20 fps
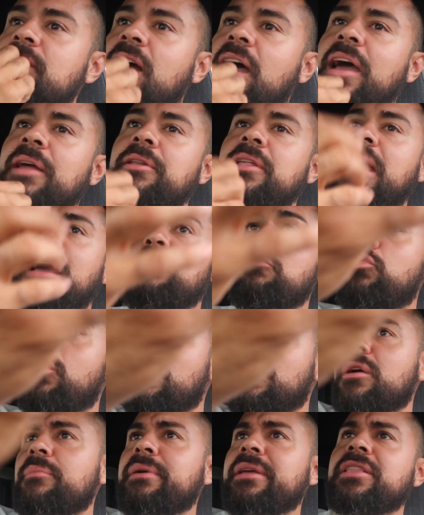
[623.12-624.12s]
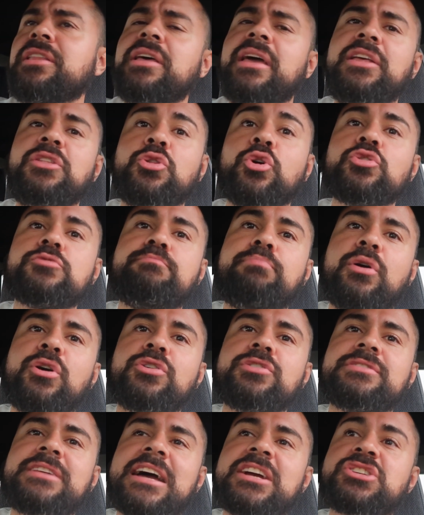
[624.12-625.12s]
And welcoming in those
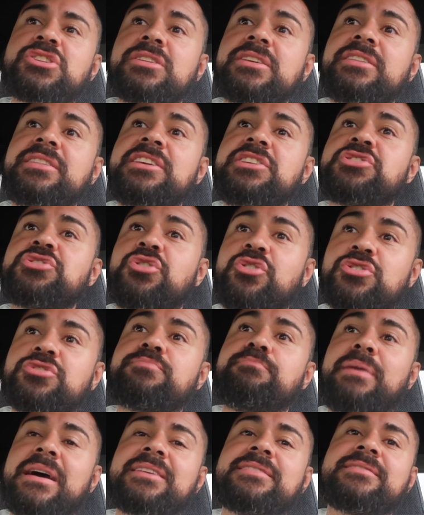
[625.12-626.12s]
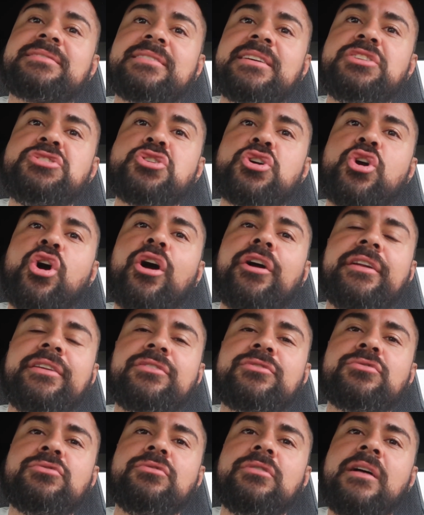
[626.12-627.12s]
birds actually deters pests in your
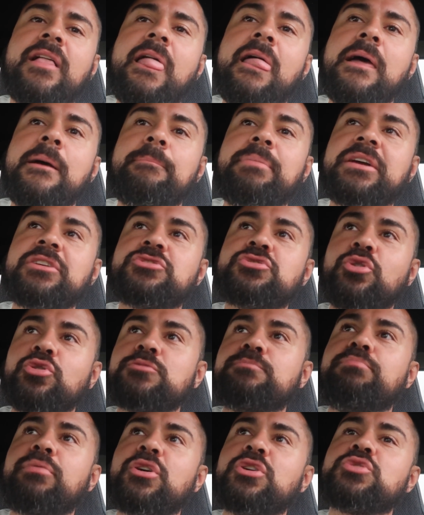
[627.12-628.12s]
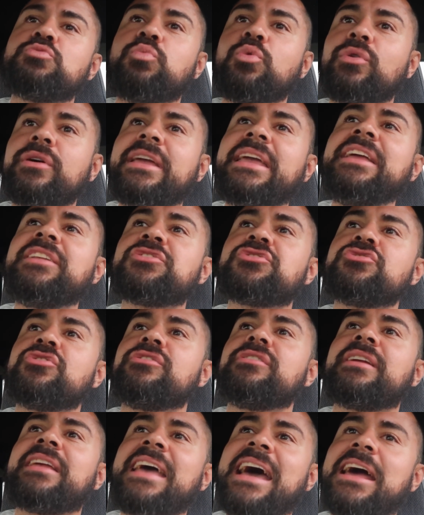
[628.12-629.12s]
garden too, because those birds will eat
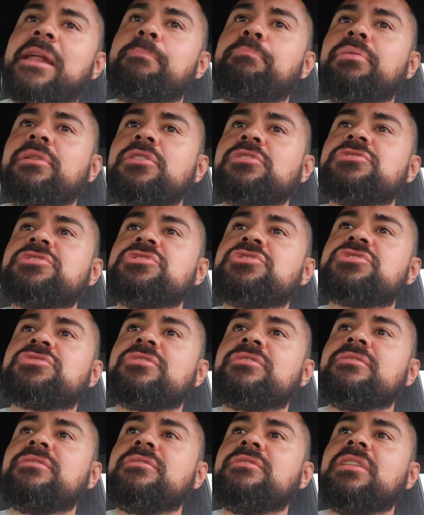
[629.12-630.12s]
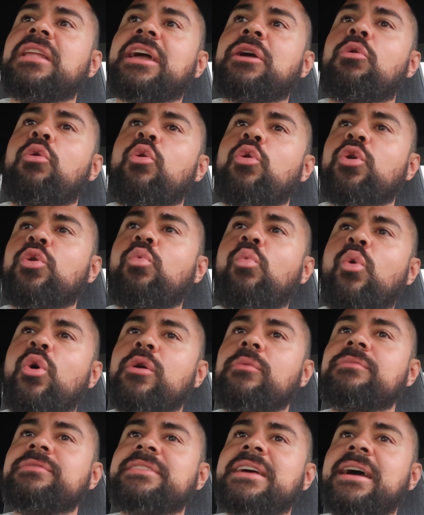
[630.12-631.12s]
certain caterpillars and certain like
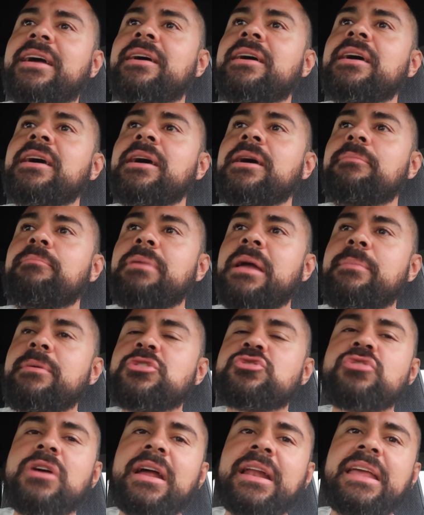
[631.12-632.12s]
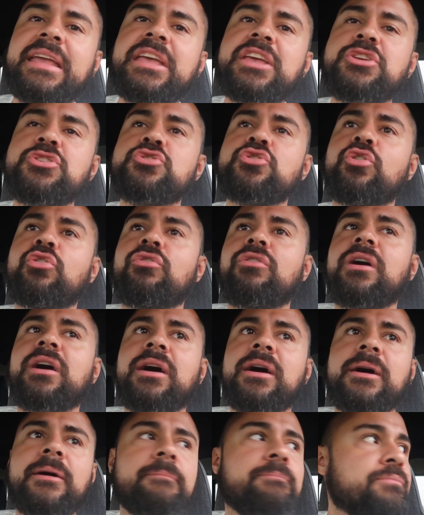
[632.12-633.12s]
hornworms that may be trying to eat
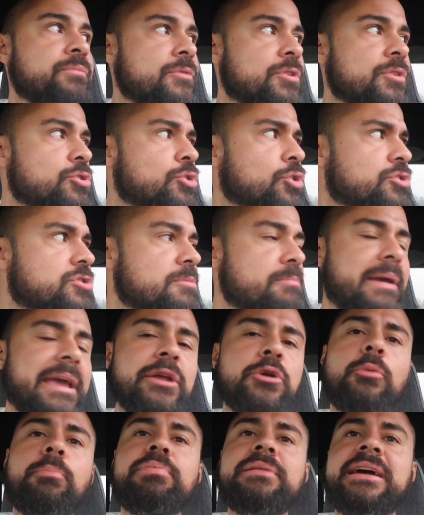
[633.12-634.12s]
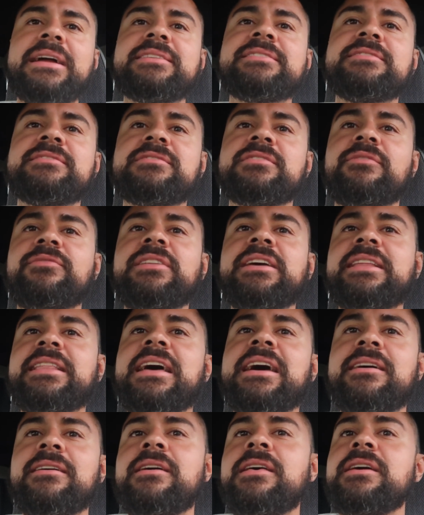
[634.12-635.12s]
your tomato plants and stuff like
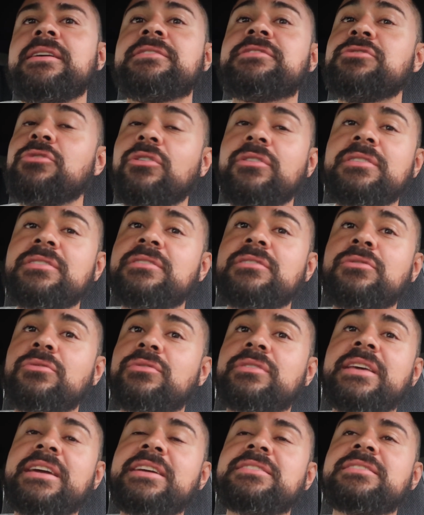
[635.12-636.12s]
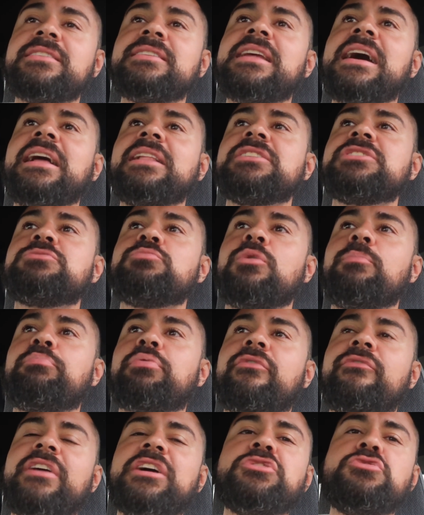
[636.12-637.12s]
that. See, all these little things of knowledge will
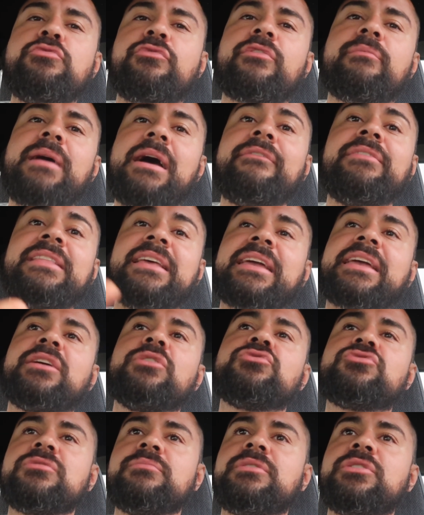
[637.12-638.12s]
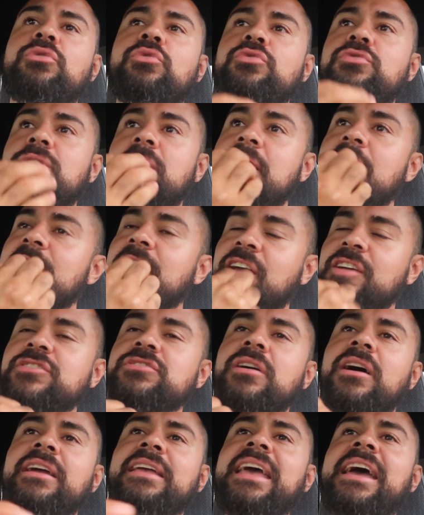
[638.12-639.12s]
prevent you from having to kill something.
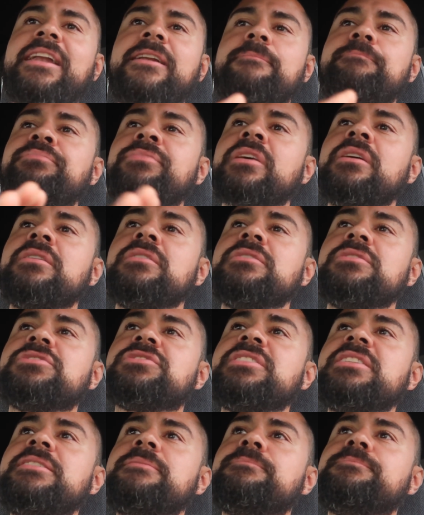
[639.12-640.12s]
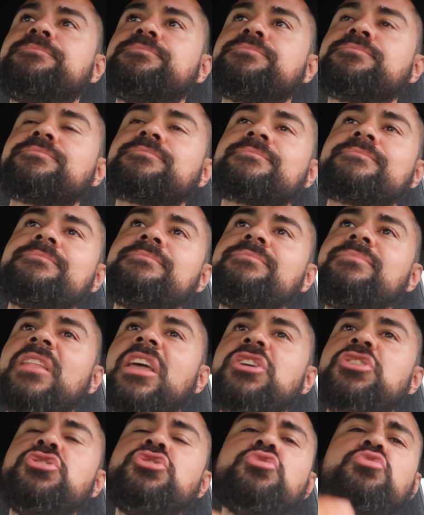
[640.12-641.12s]
Because again, see,
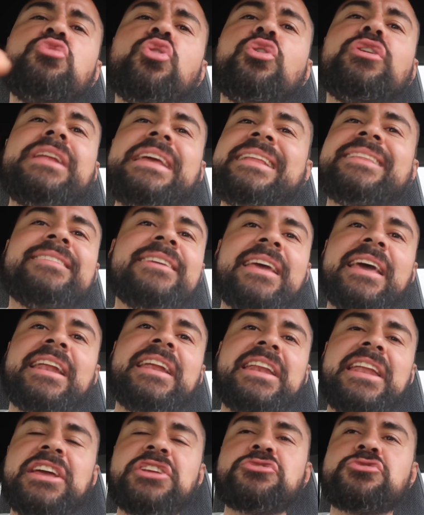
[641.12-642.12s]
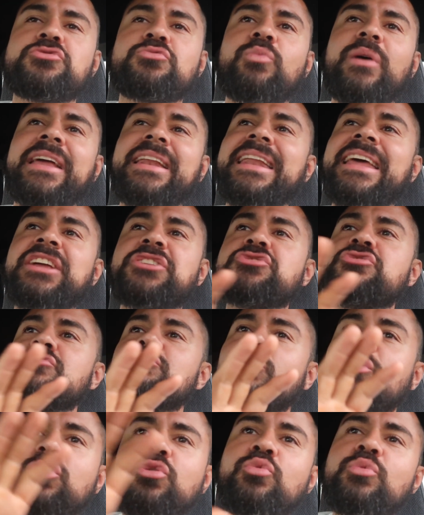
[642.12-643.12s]
you don't need to get in nature's way. Nature
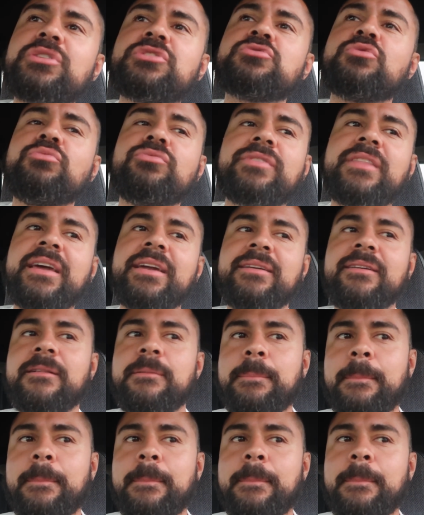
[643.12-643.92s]
will do its own thing.